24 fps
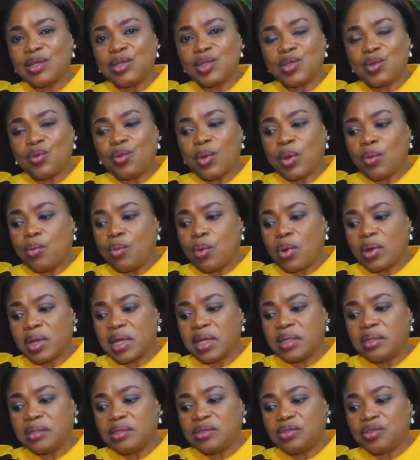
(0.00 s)
So we're
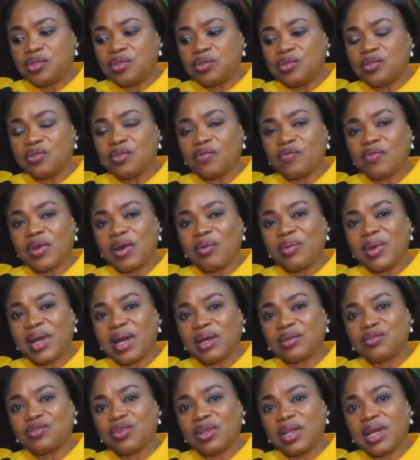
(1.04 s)
walking the shoes of how we
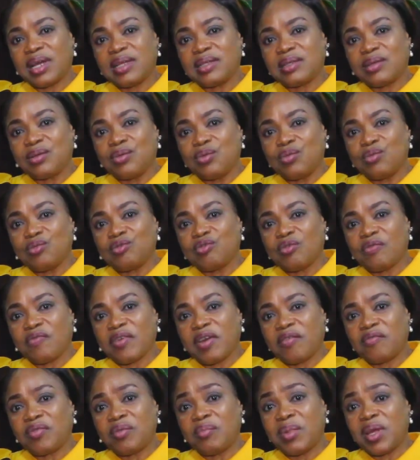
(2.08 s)
actualize the goals of
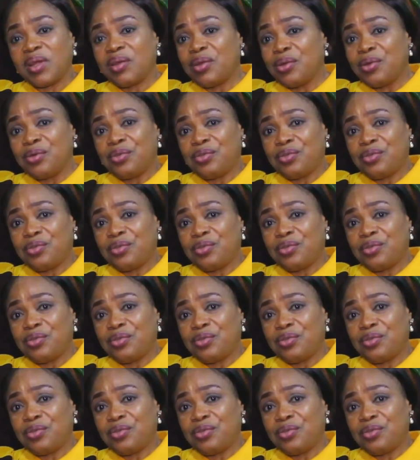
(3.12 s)
AfriWomen